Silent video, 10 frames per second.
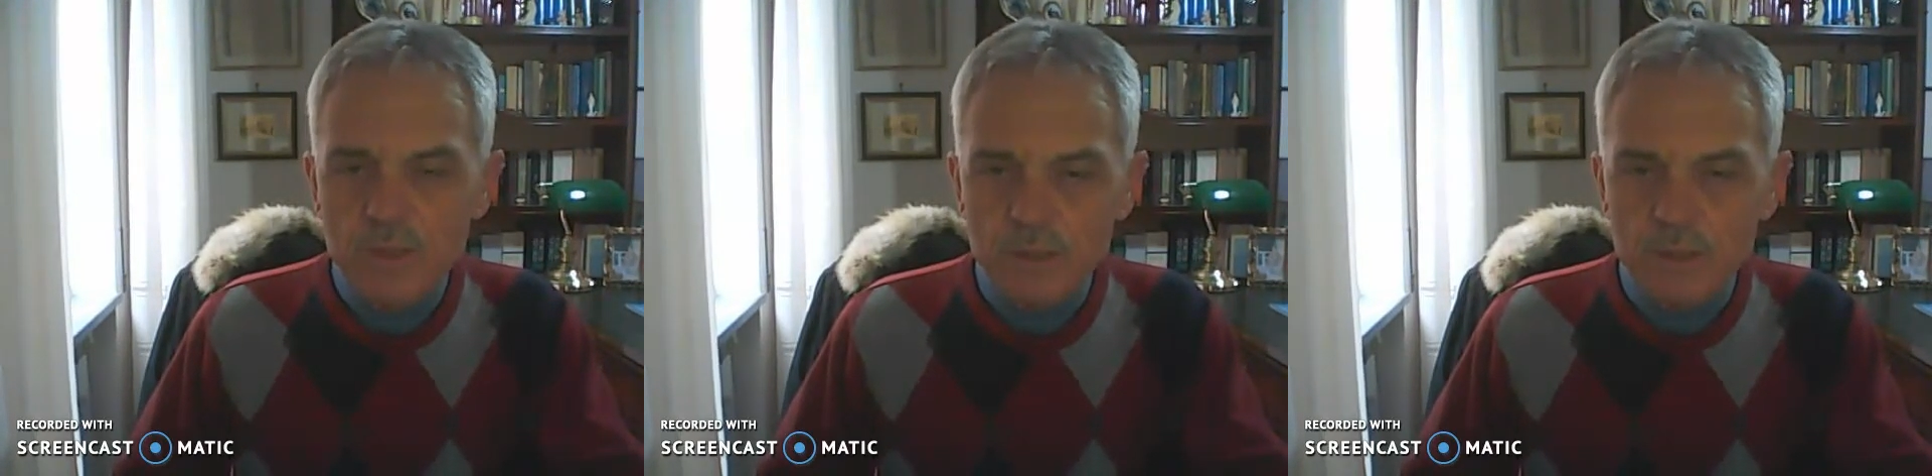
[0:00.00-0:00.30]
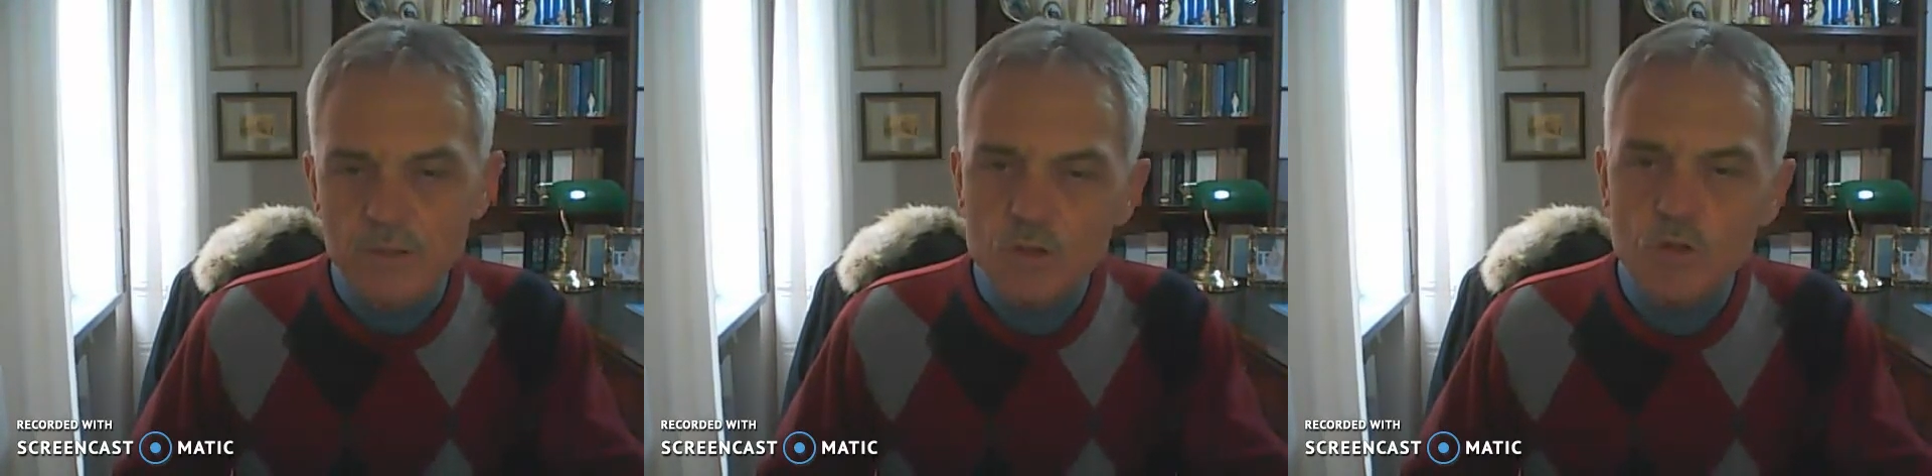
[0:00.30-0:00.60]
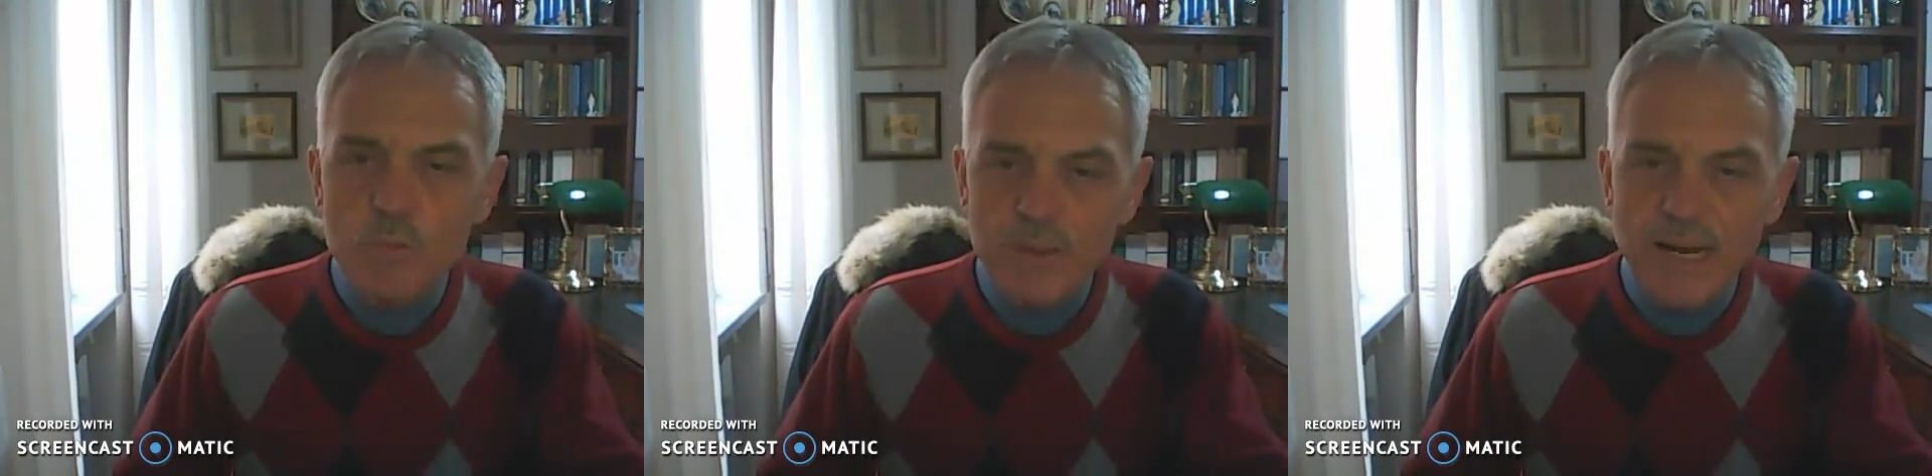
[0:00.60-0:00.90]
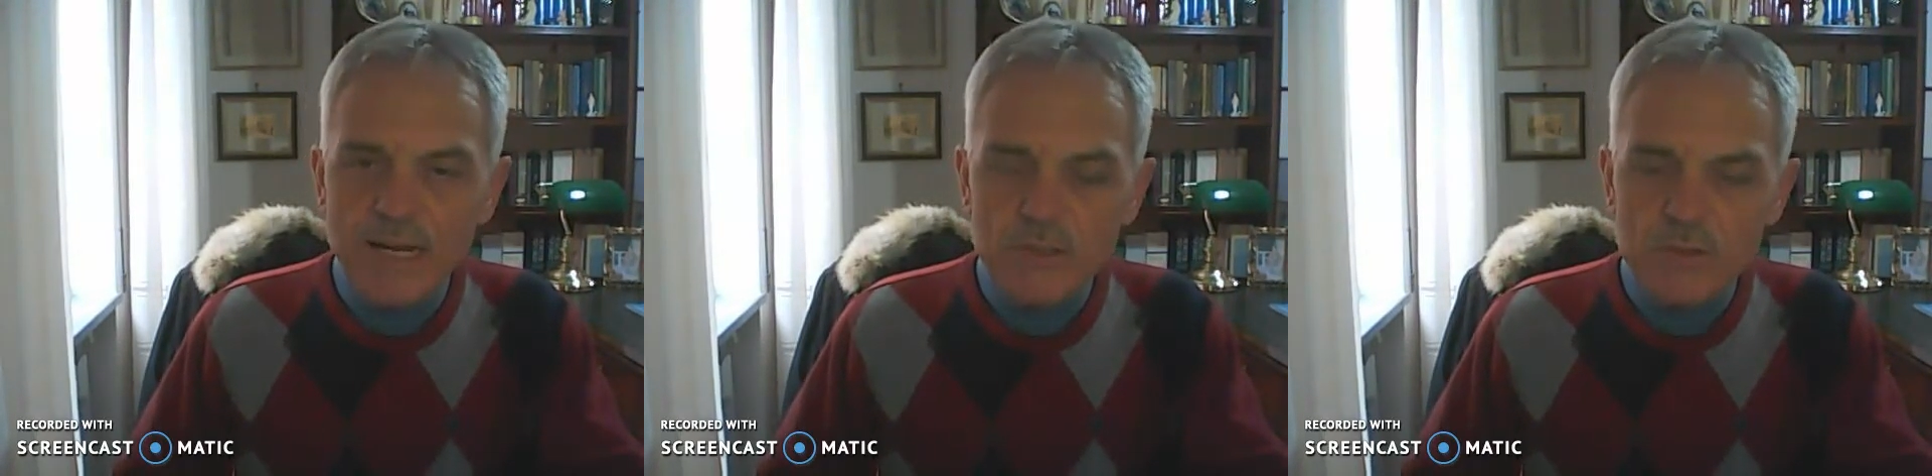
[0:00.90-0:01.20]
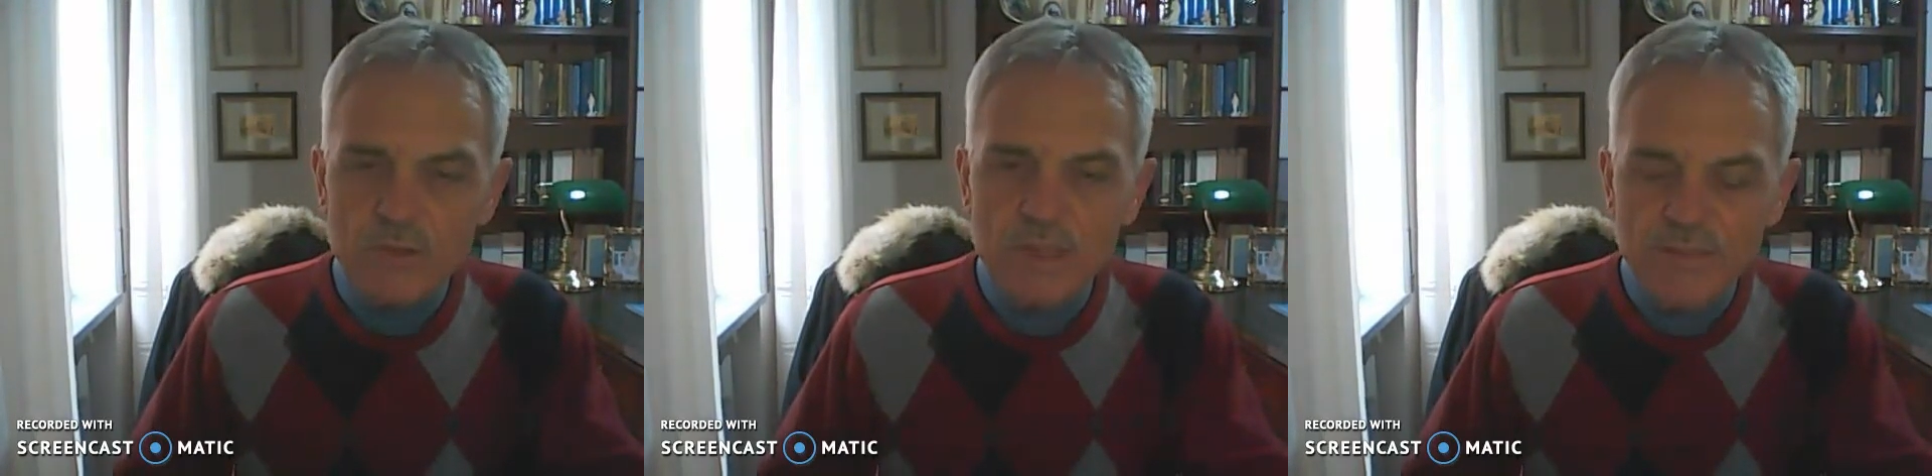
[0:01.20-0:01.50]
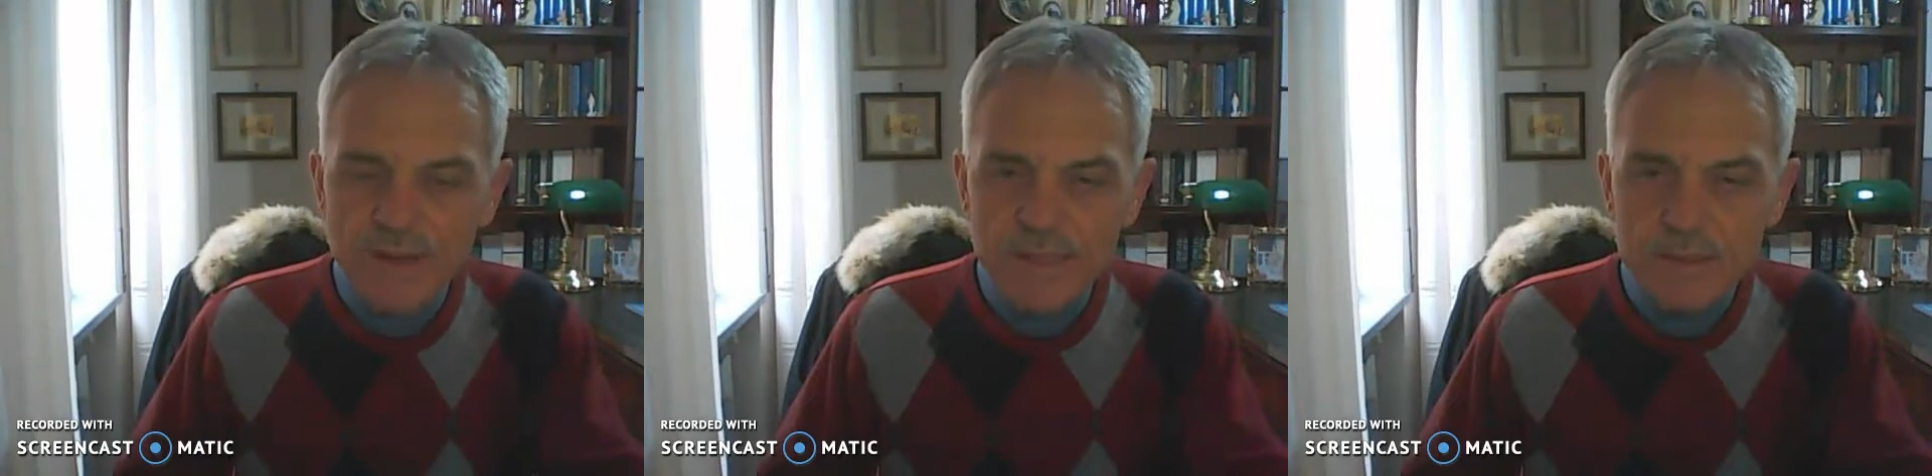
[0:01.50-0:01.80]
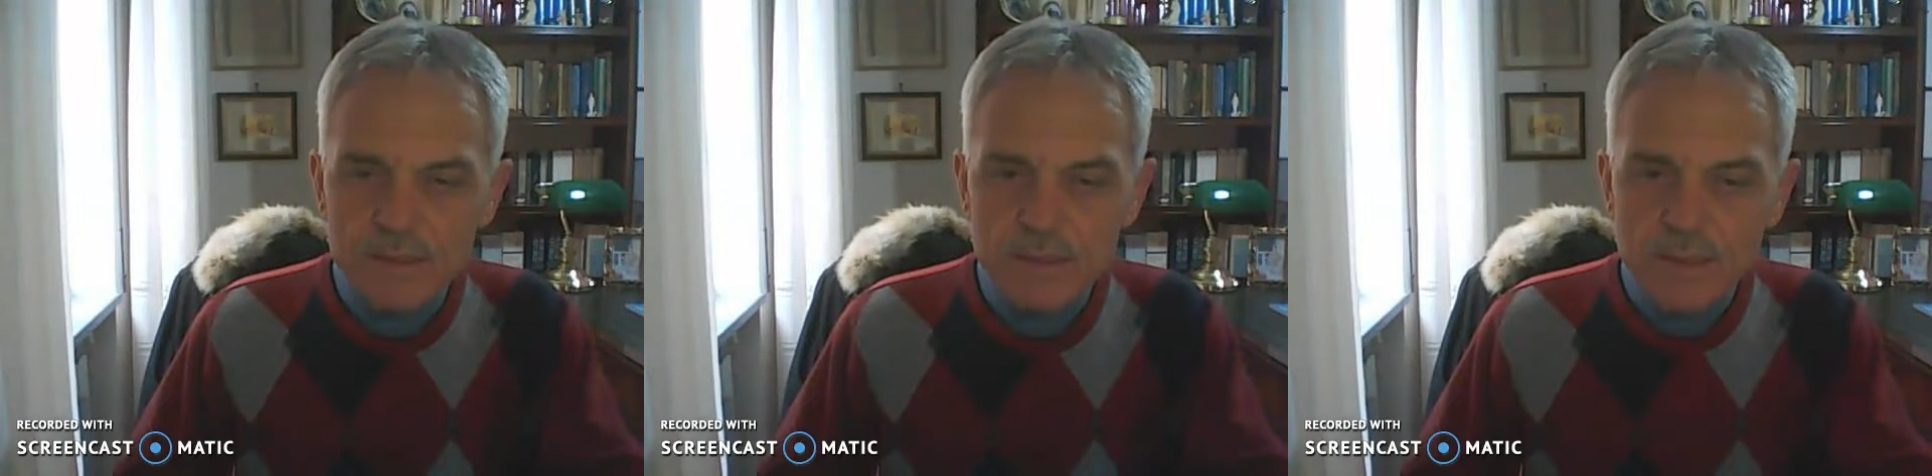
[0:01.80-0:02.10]
the supernatural
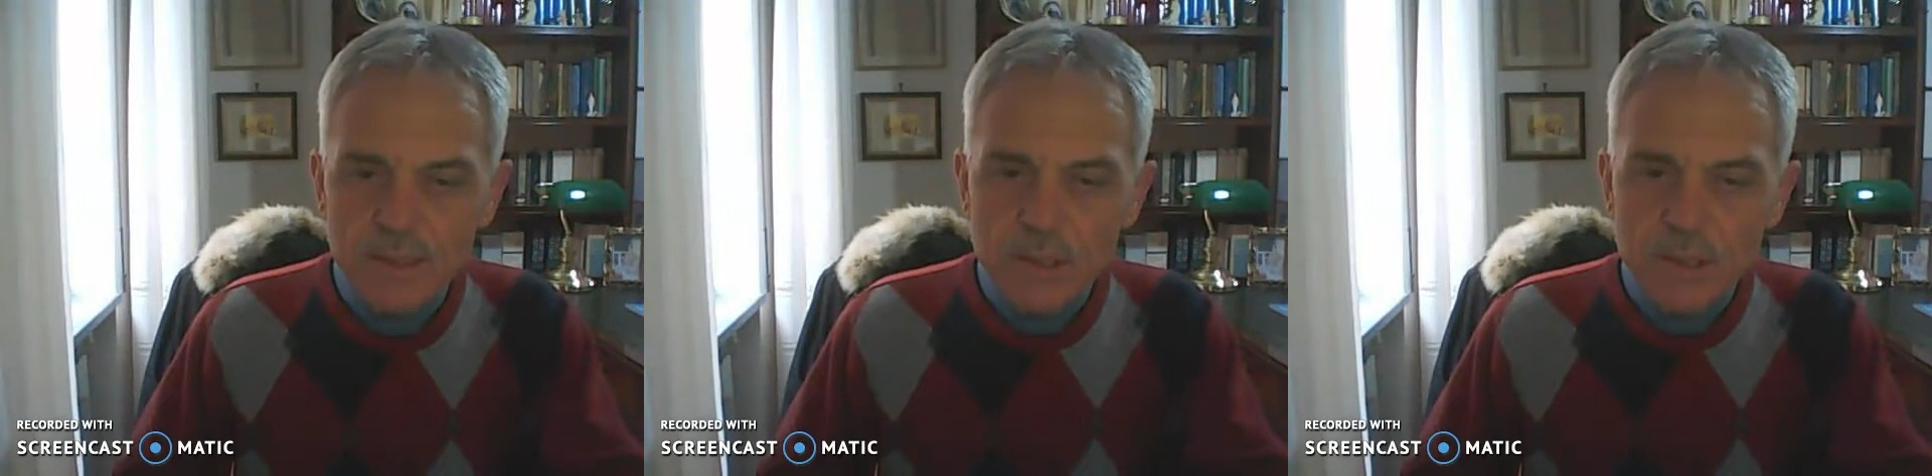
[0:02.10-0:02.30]
events